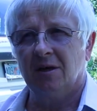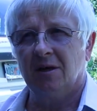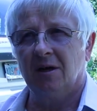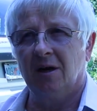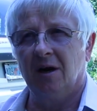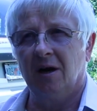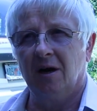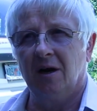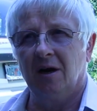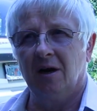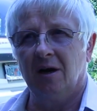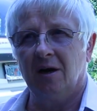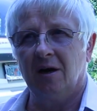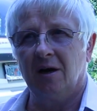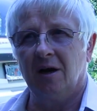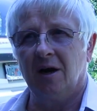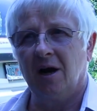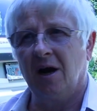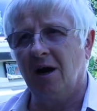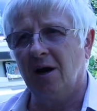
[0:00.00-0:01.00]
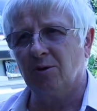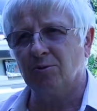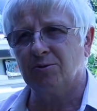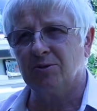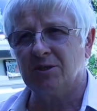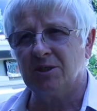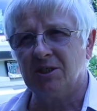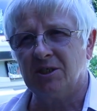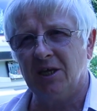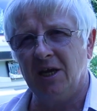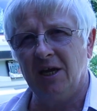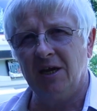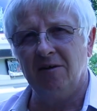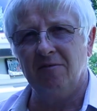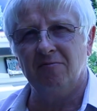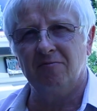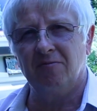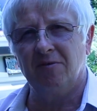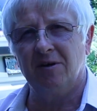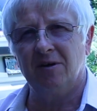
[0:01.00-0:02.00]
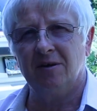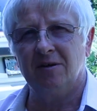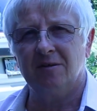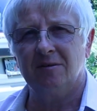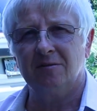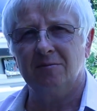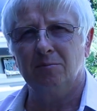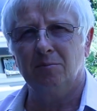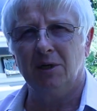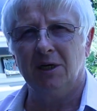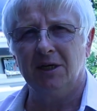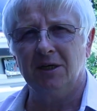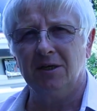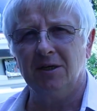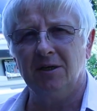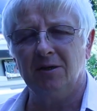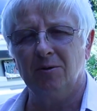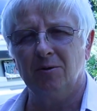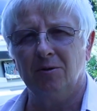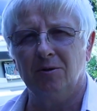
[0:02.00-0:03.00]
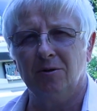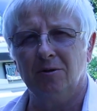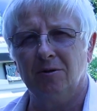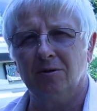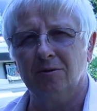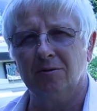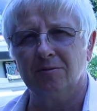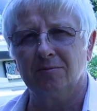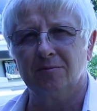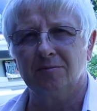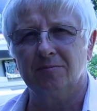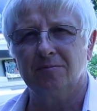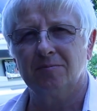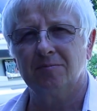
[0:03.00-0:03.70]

uh, how to save money on